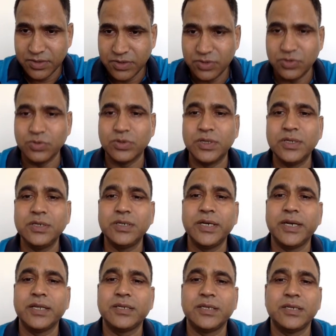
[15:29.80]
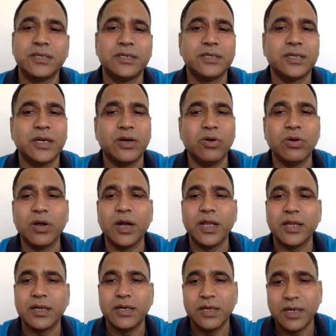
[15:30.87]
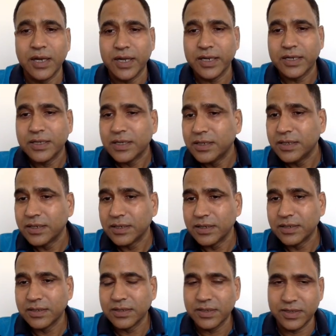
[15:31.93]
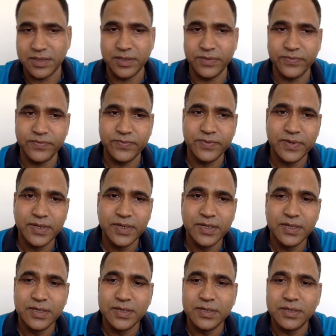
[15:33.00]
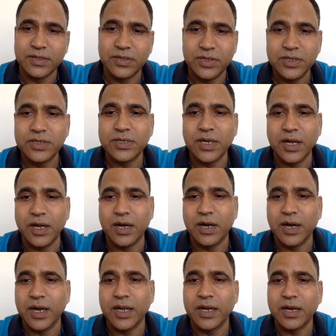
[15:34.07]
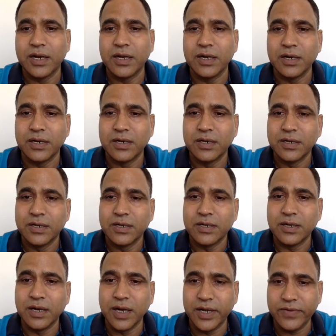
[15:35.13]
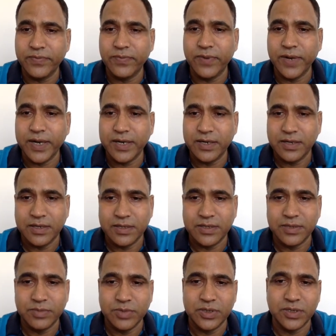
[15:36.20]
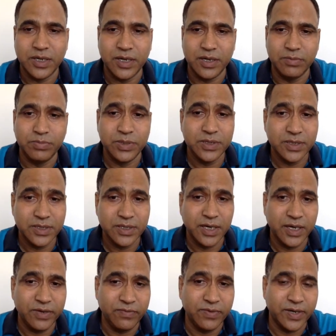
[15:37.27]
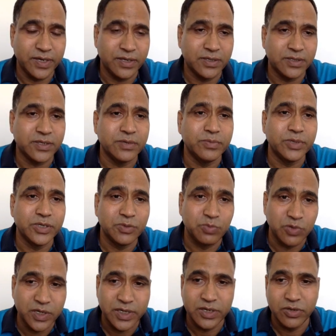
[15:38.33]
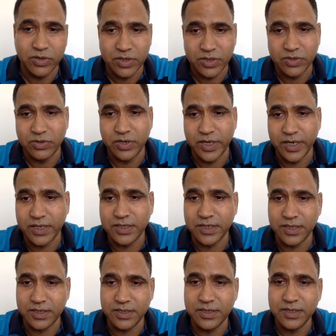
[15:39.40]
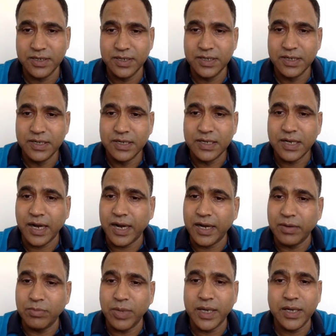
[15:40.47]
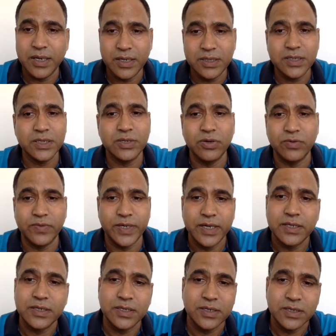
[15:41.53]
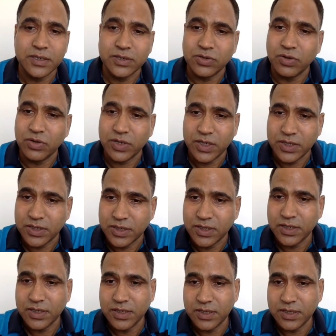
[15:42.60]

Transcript: So these data centers are not like unlike other stuff. These are like lifeline customers, business lifeline customer is putting on your data center. And migration of data center is not easy.